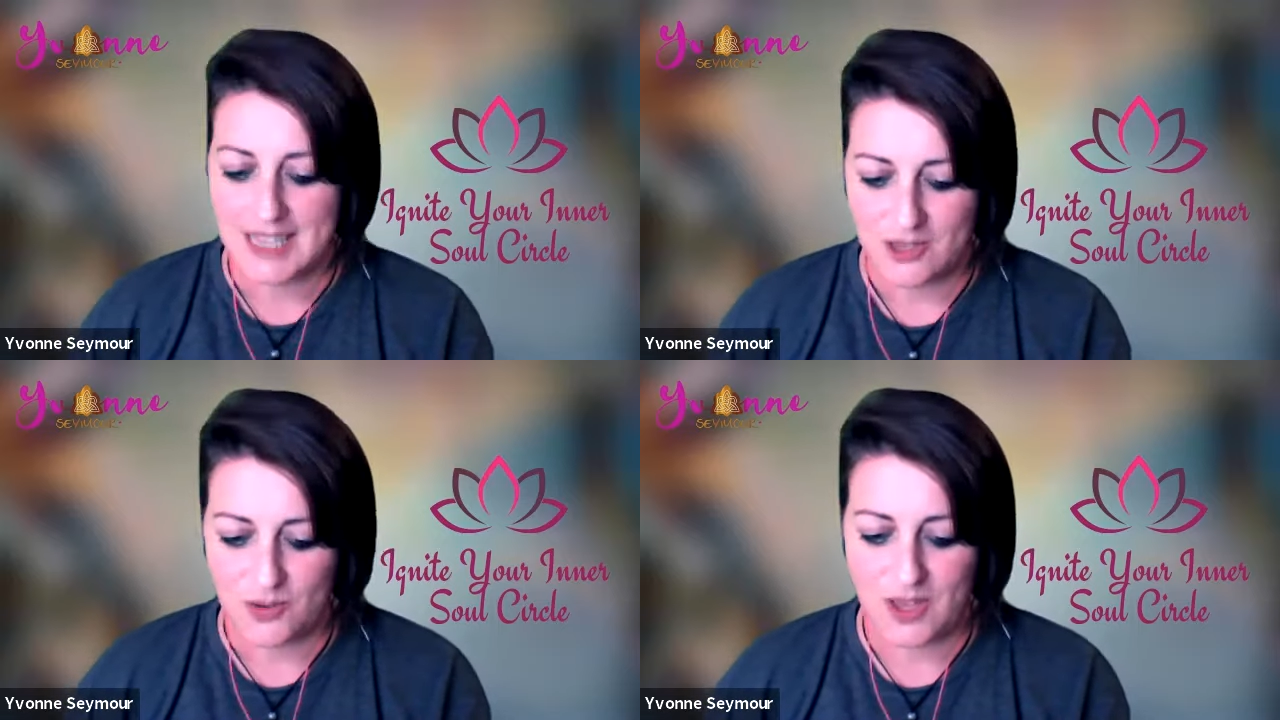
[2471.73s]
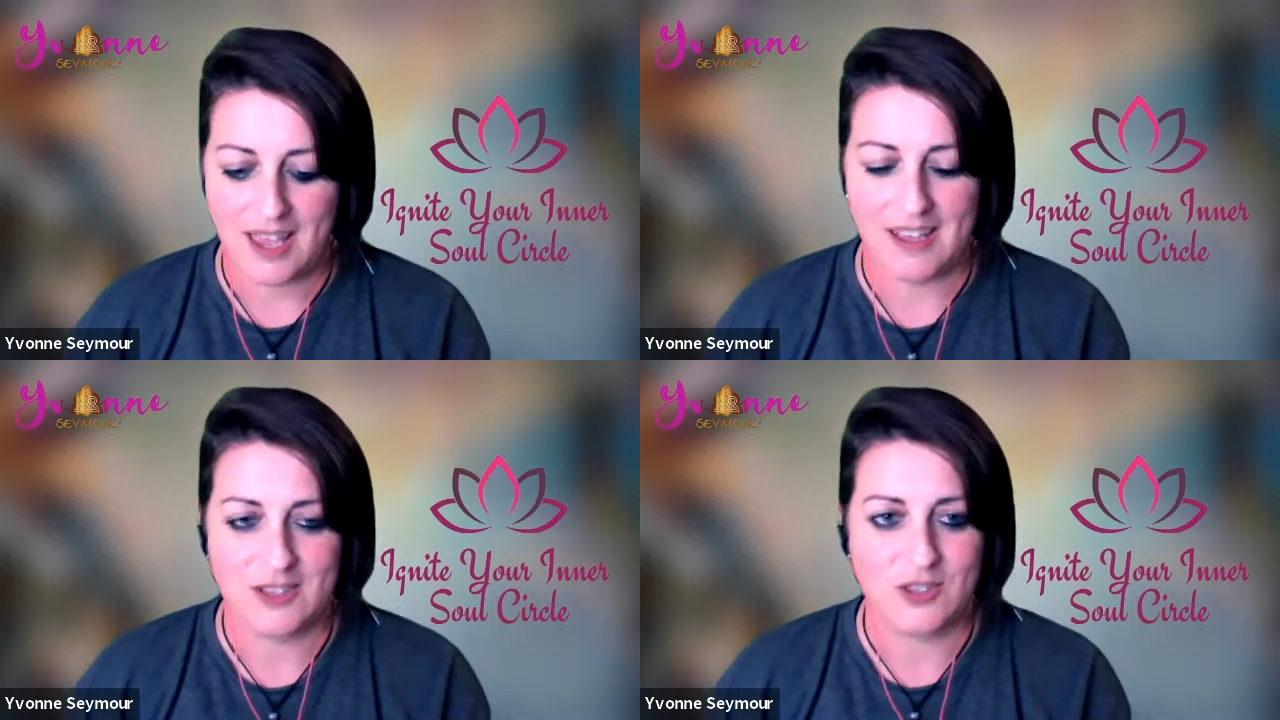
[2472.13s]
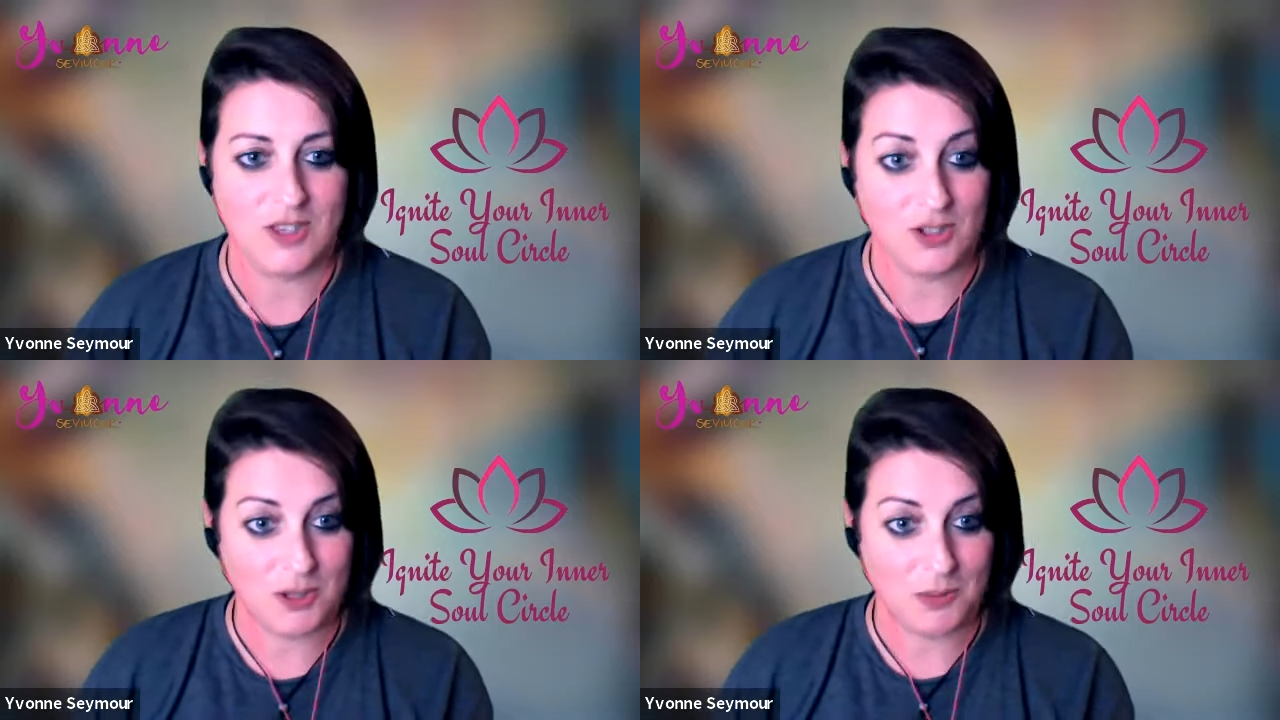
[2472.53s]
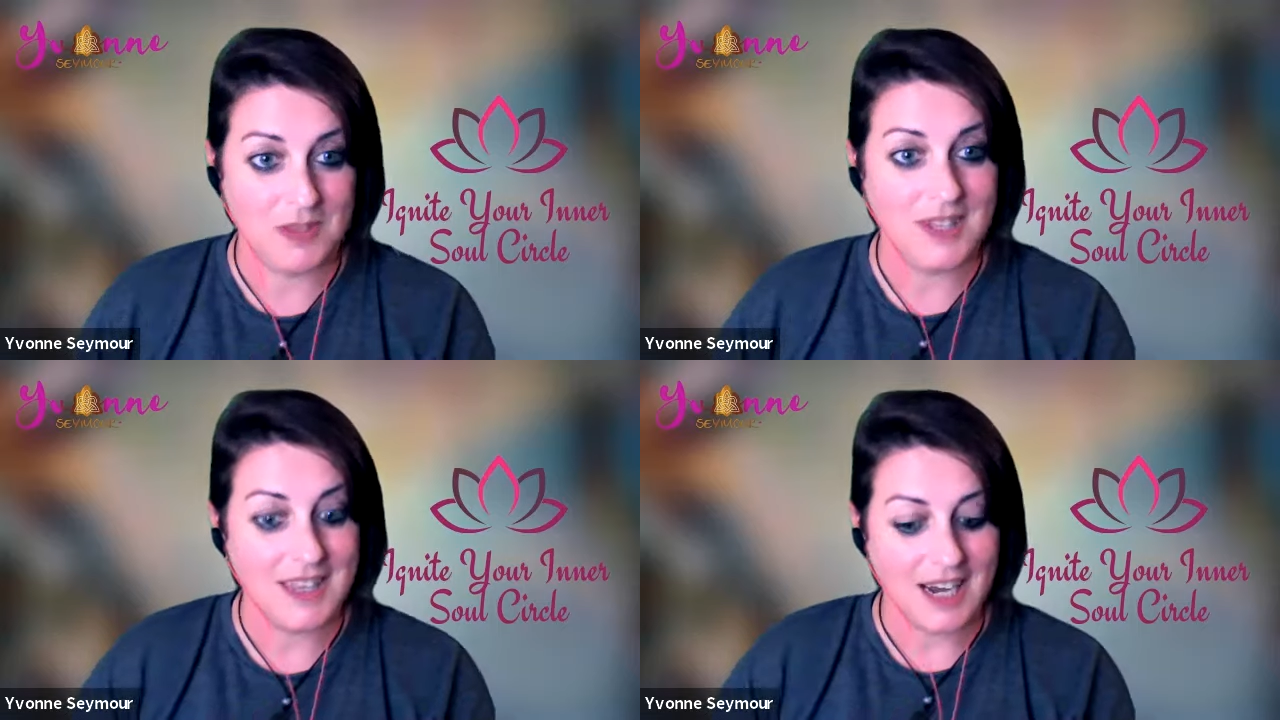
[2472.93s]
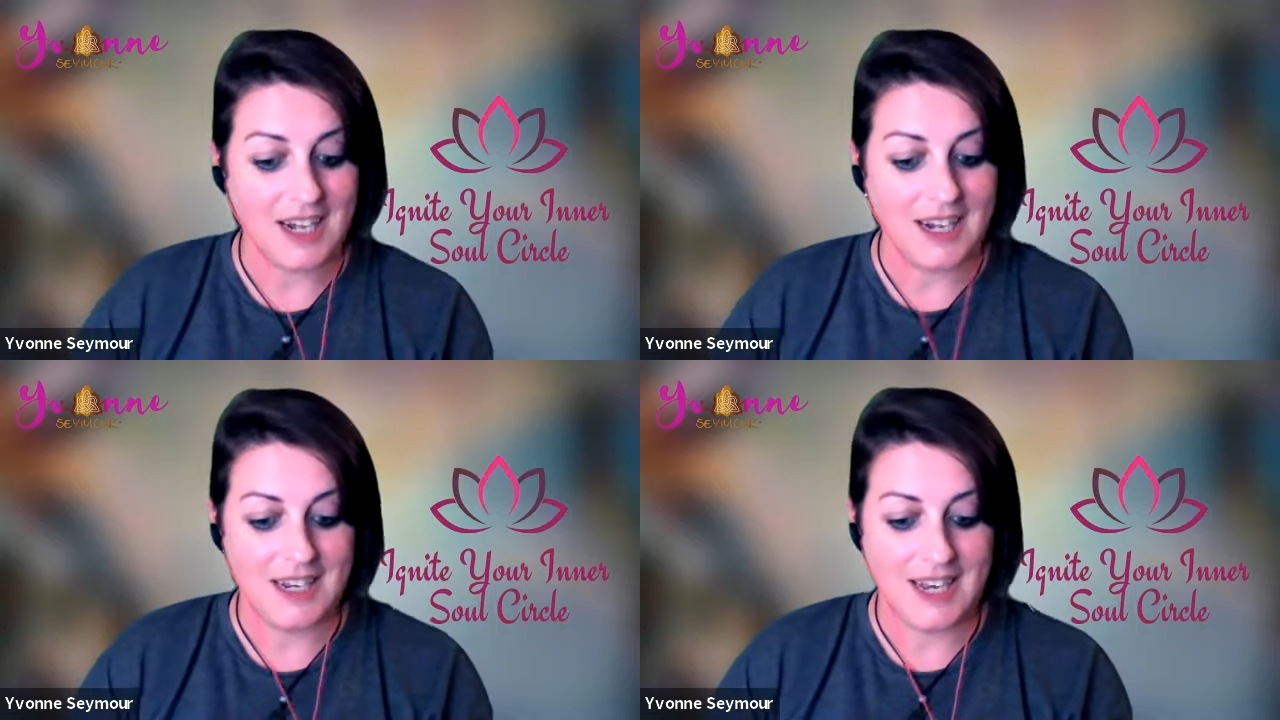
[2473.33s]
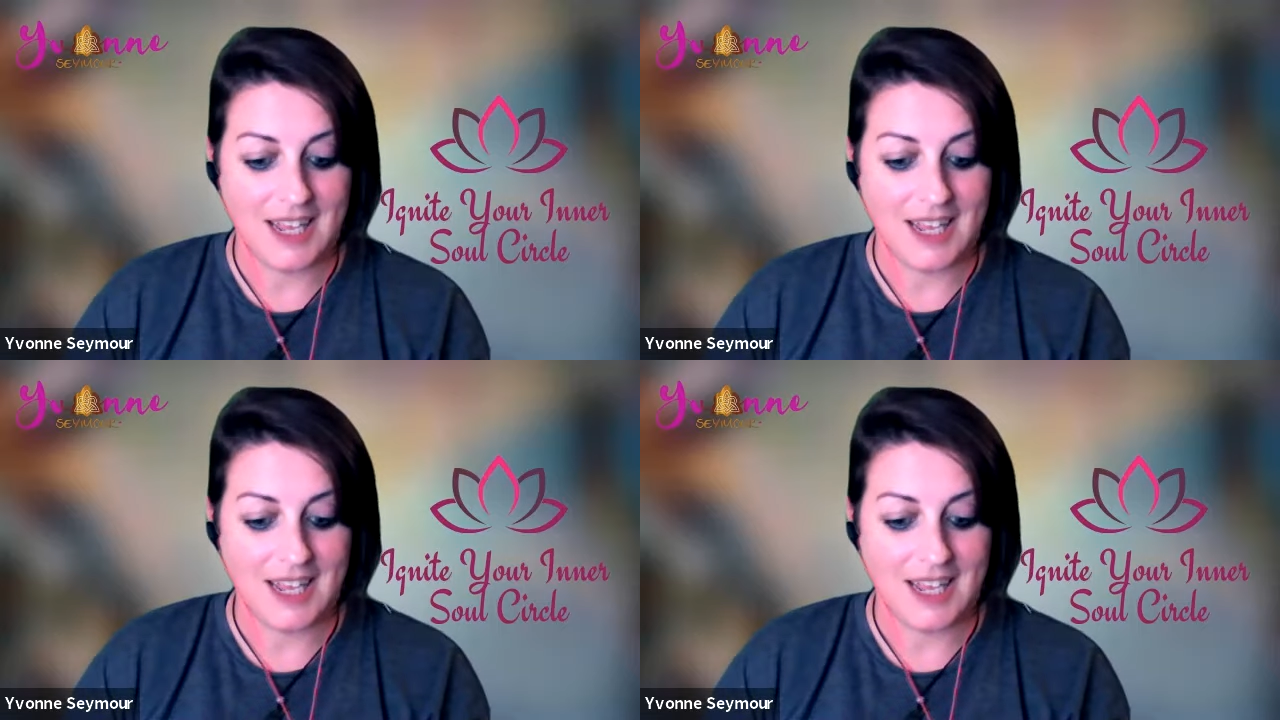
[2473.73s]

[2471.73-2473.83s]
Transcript: That's okay. So there's something there,